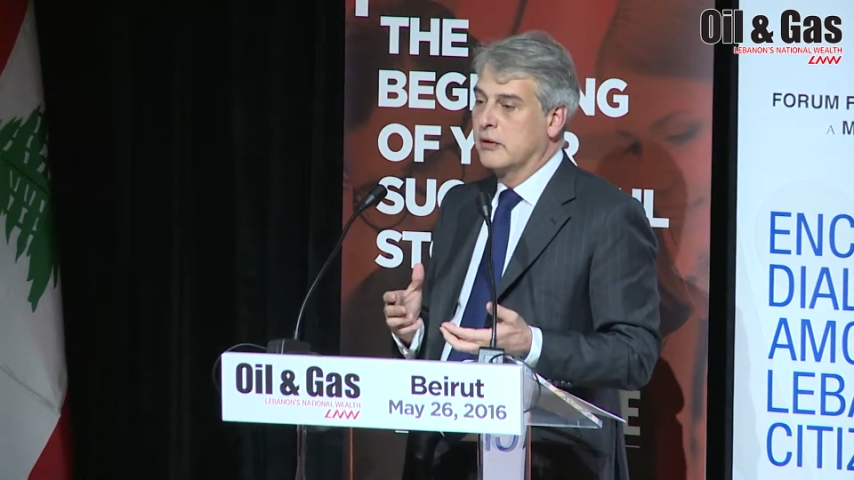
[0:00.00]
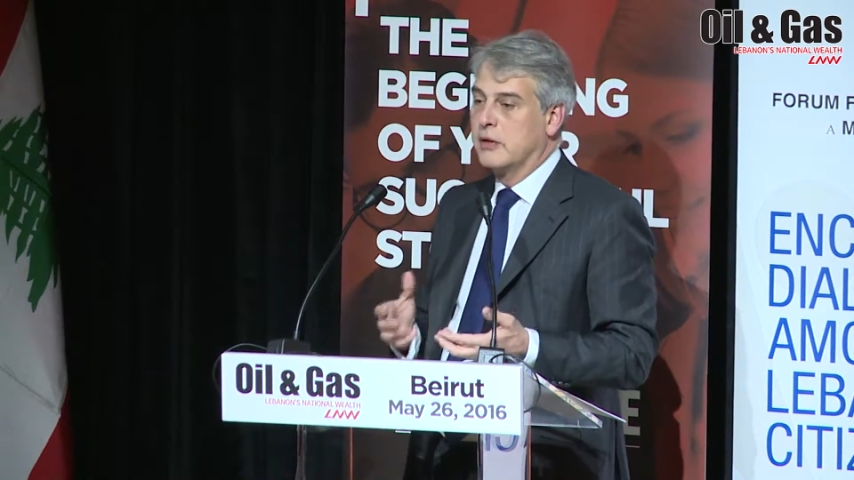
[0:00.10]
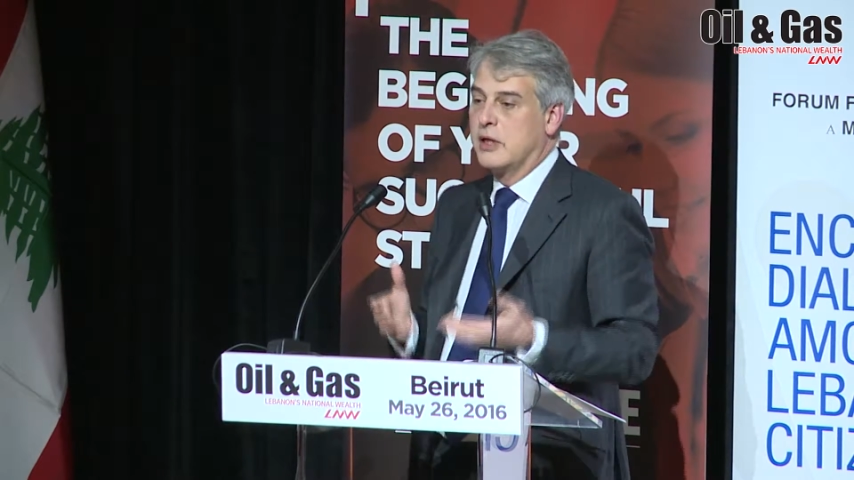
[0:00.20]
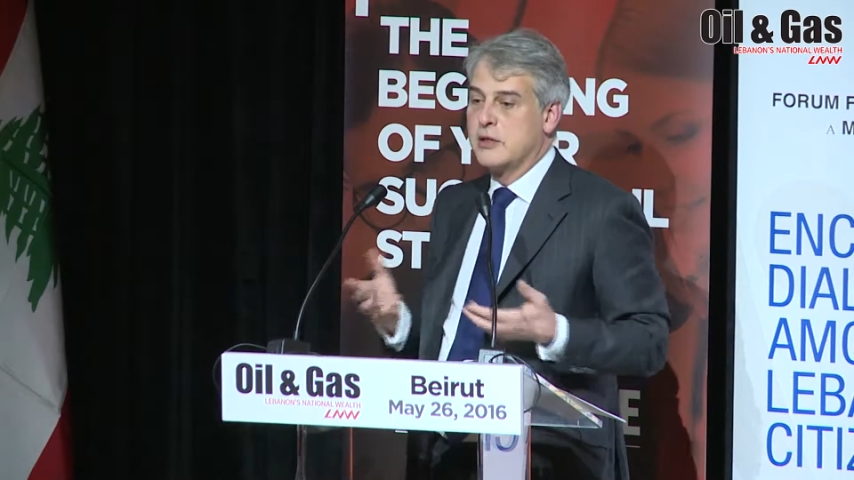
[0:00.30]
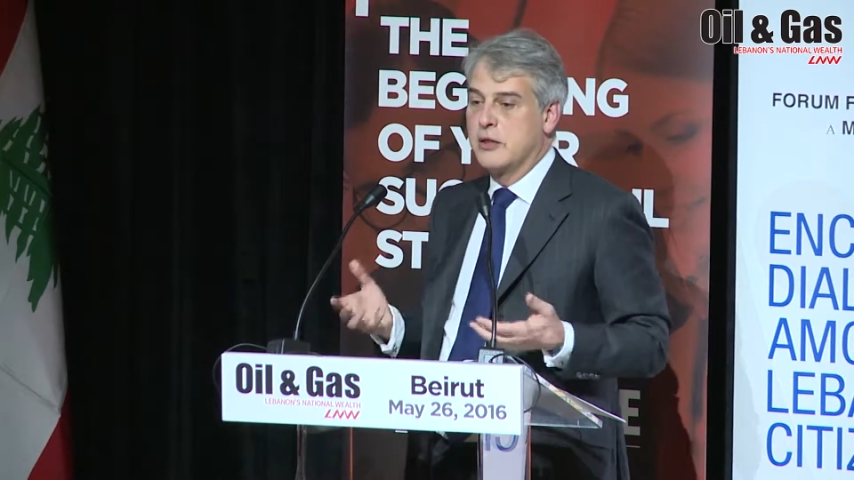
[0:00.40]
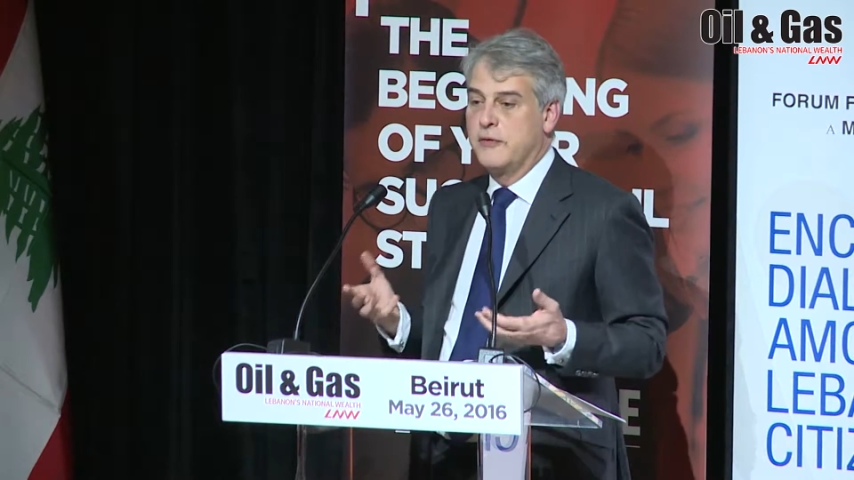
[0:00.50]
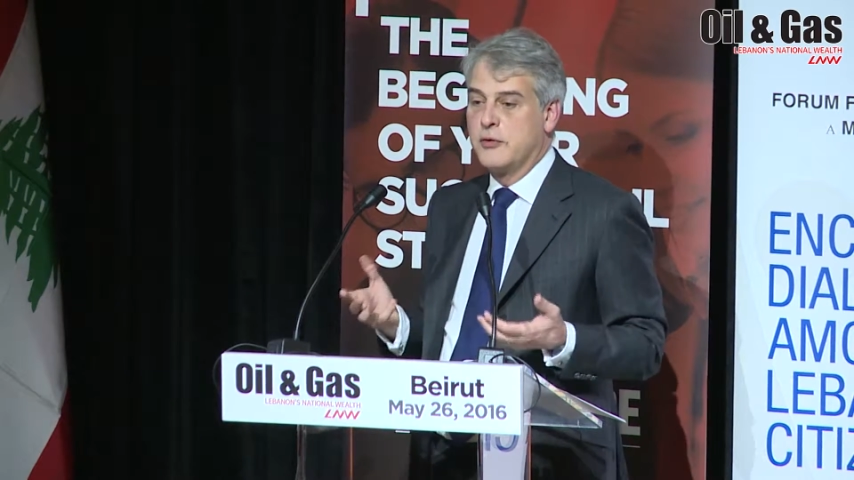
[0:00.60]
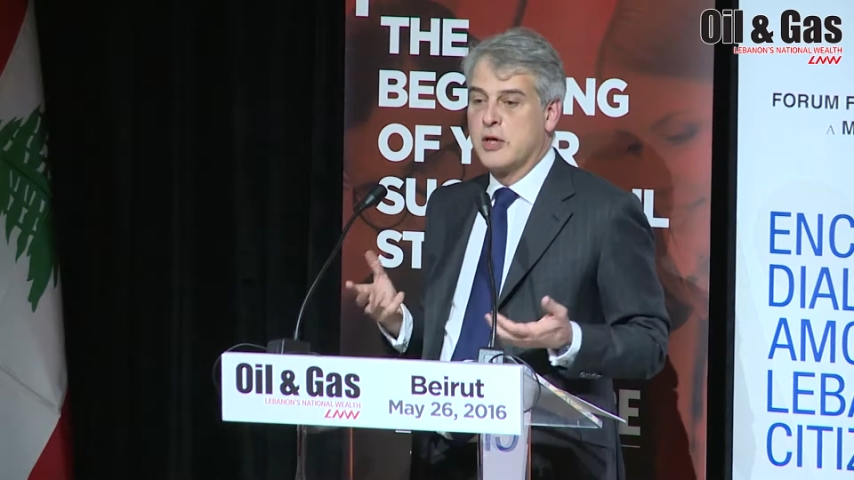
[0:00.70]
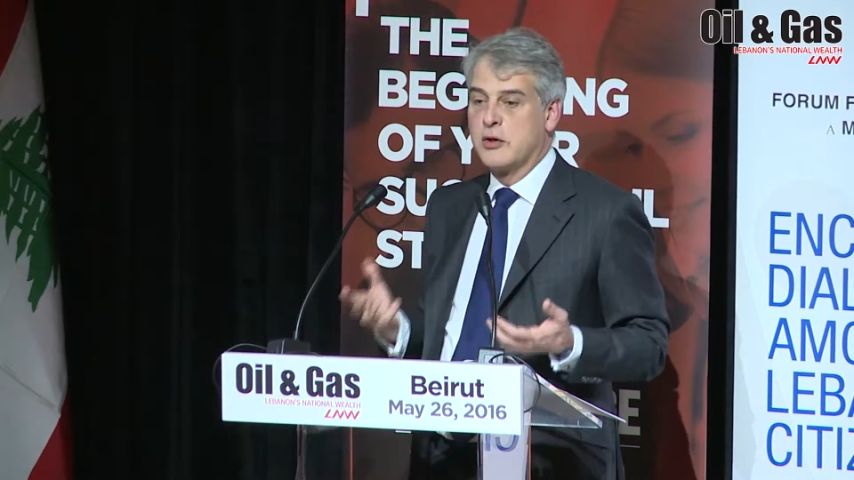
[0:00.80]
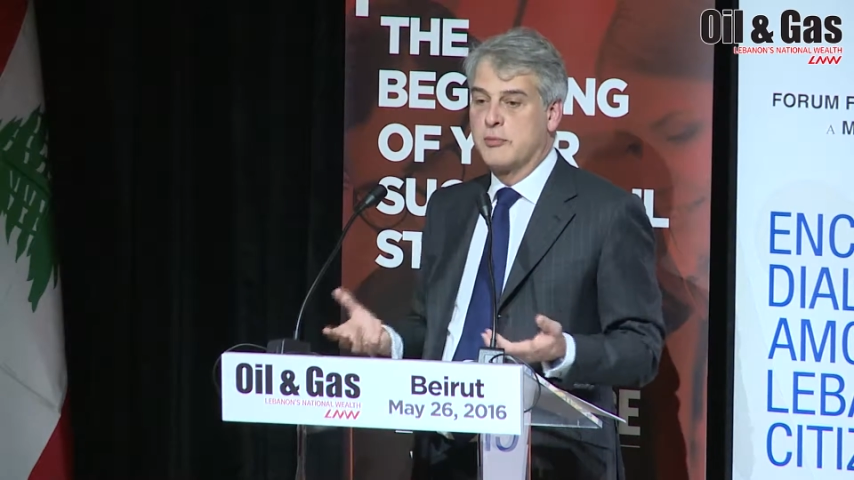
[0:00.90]
That's if you
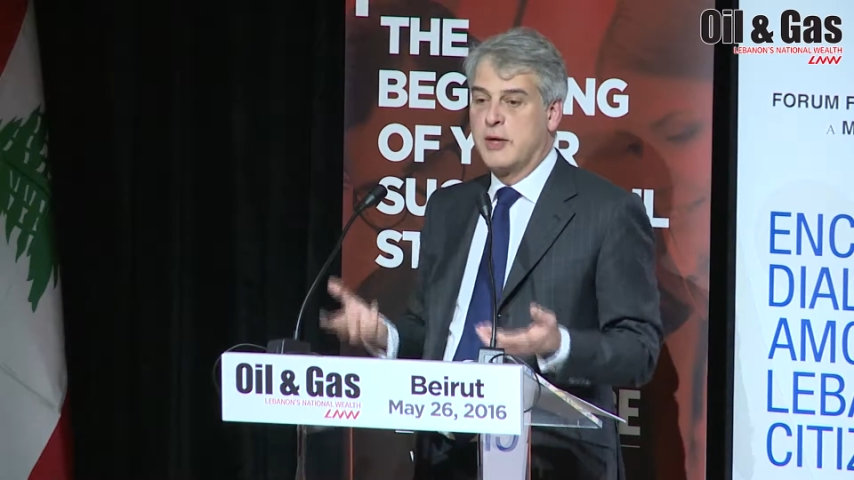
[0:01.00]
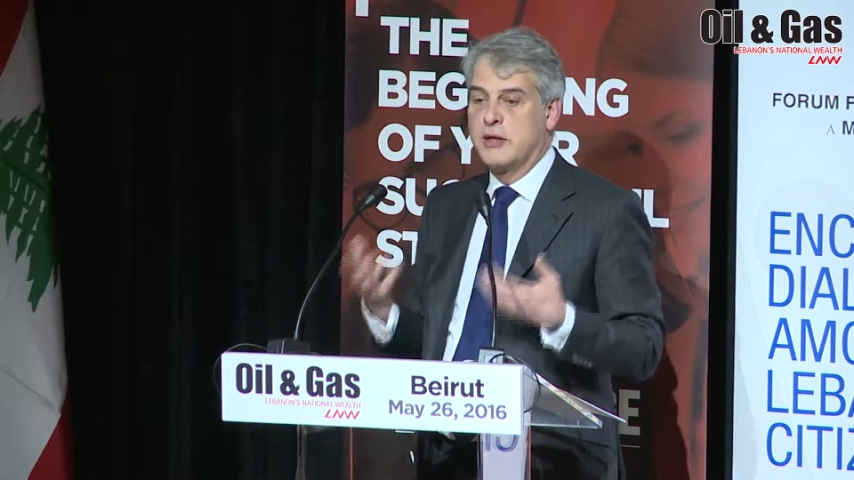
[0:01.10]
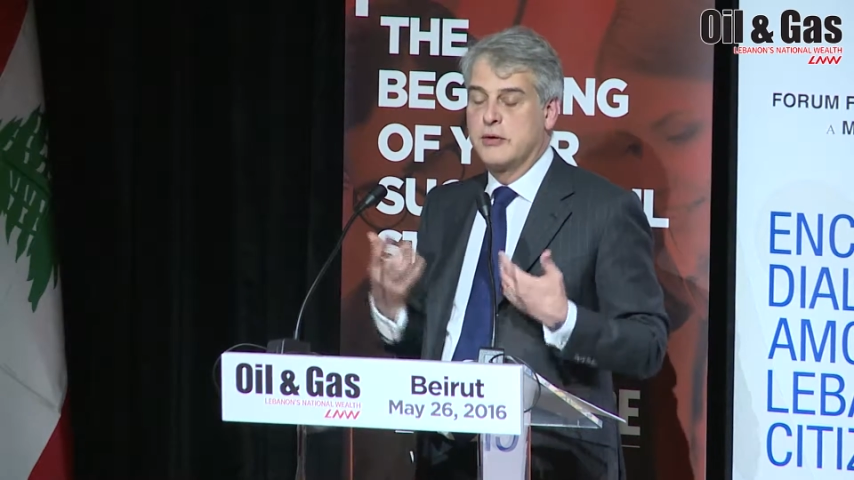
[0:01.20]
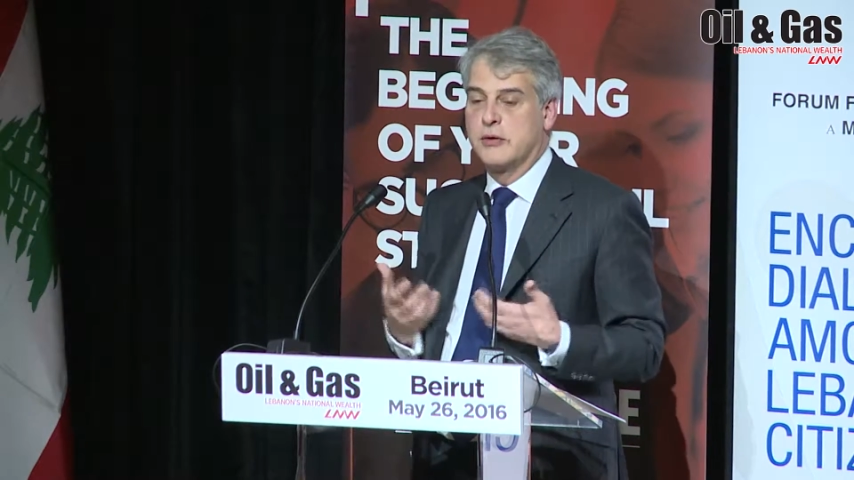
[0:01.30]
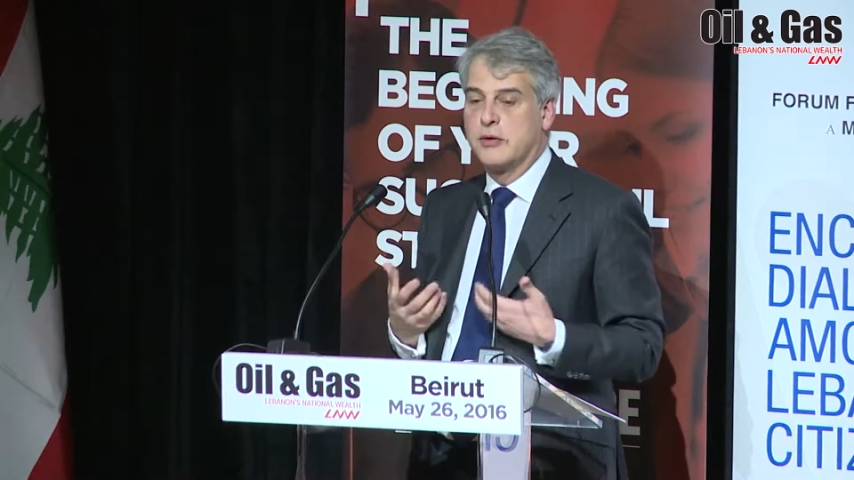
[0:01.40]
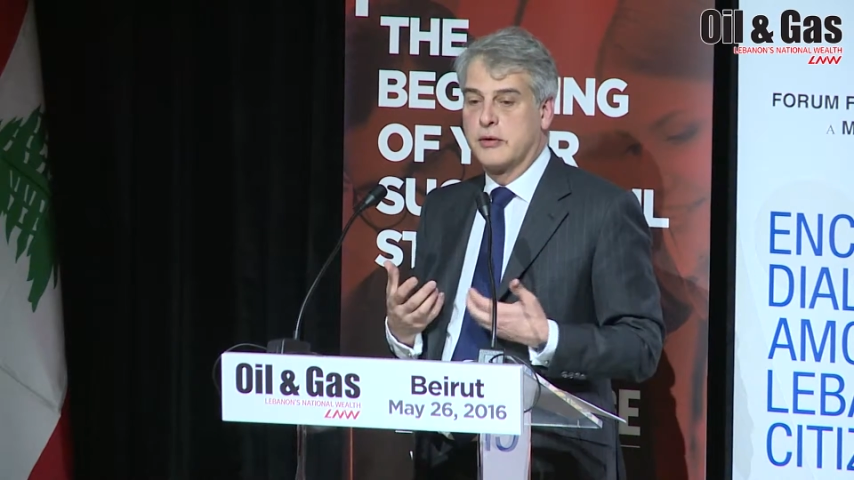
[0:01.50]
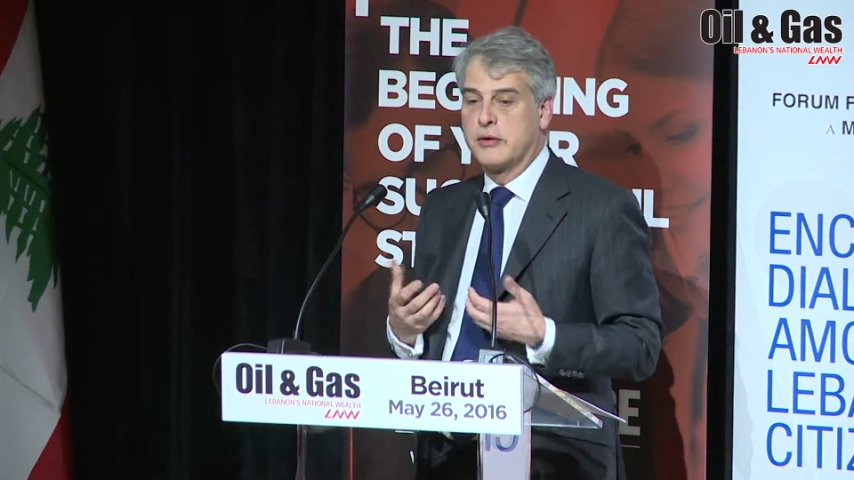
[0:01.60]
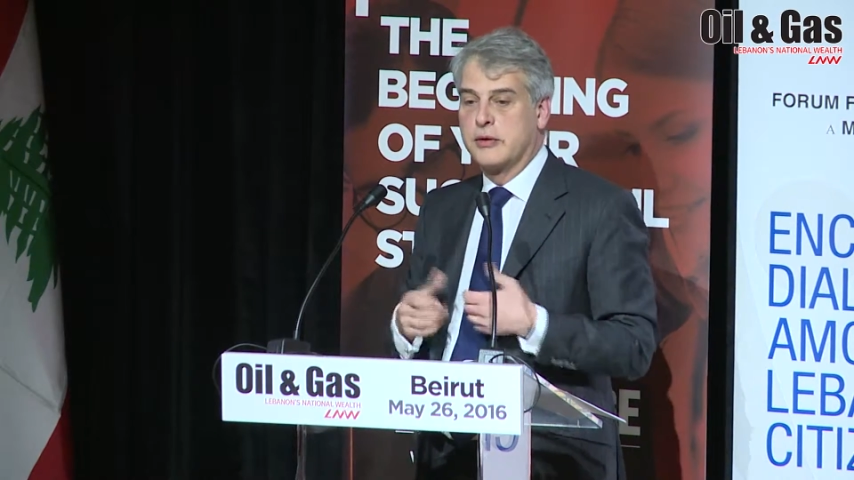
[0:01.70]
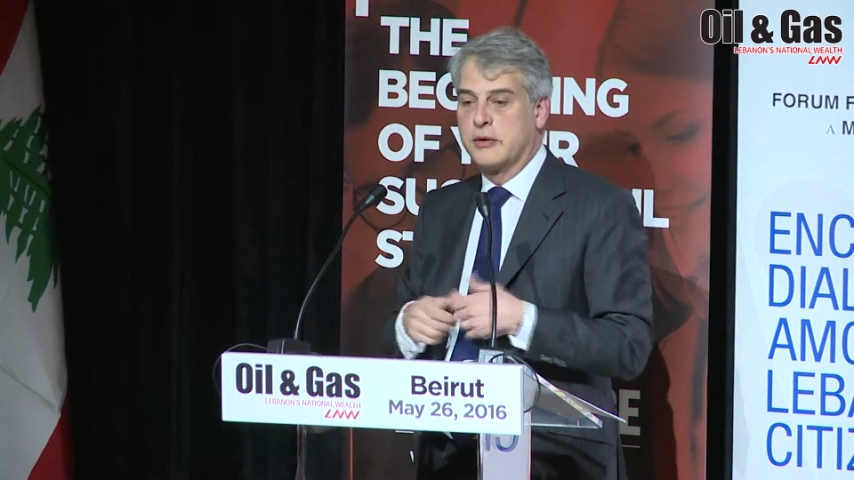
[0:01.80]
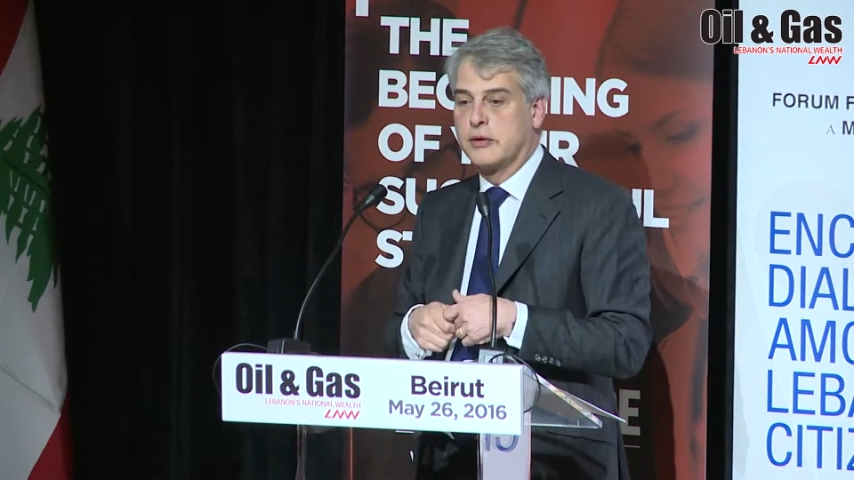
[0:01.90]
take
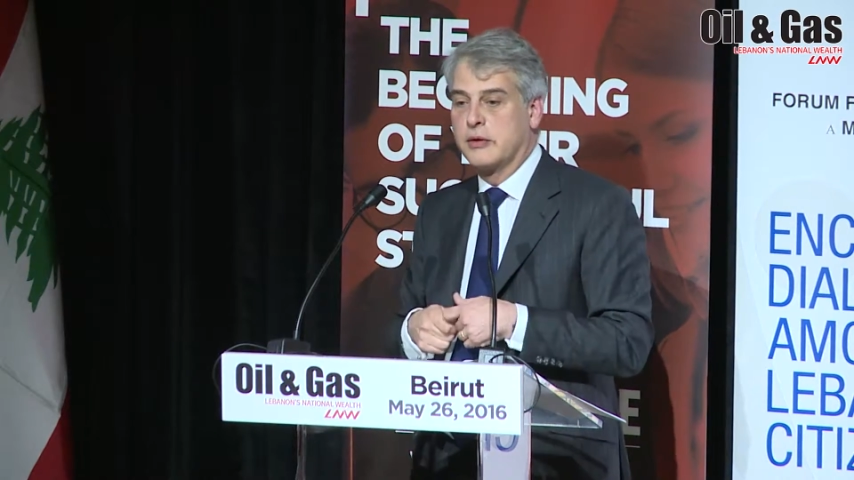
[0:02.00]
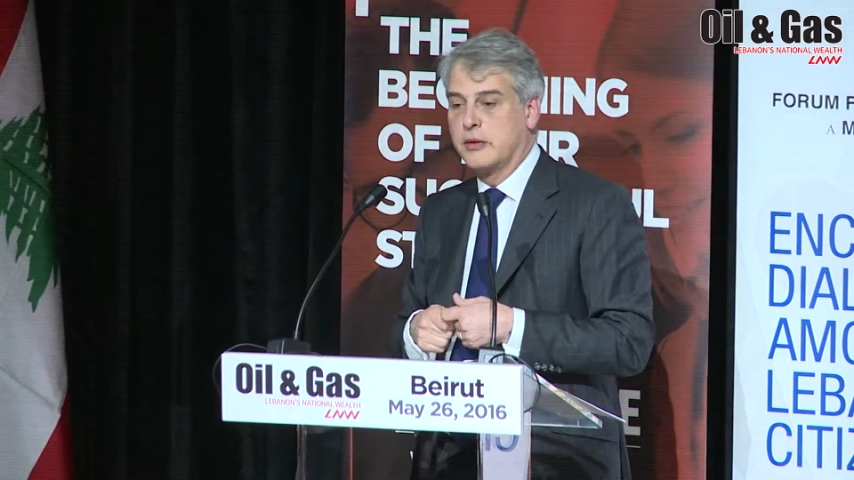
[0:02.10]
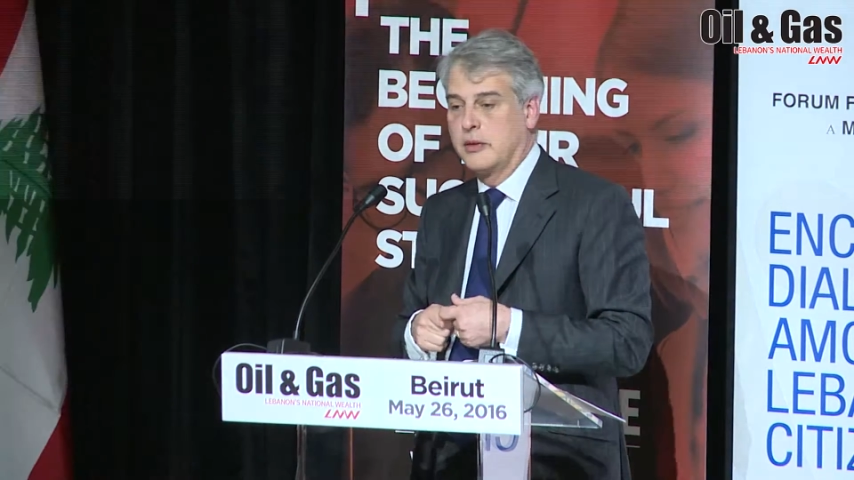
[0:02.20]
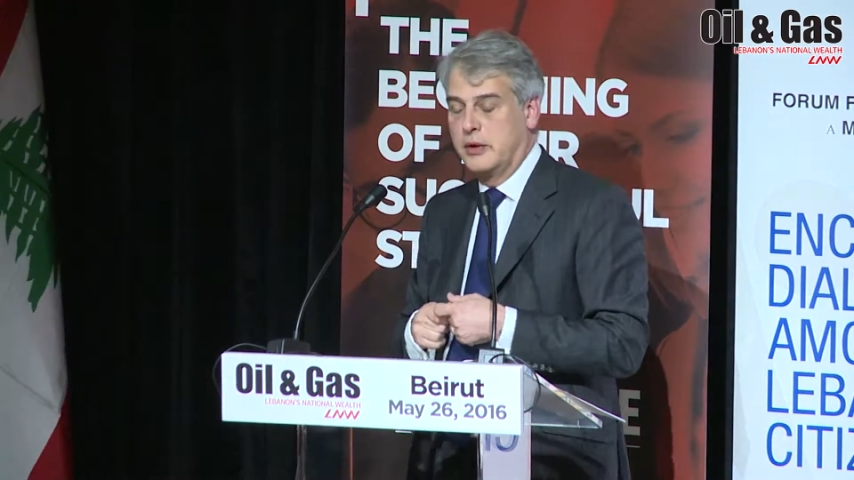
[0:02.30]
your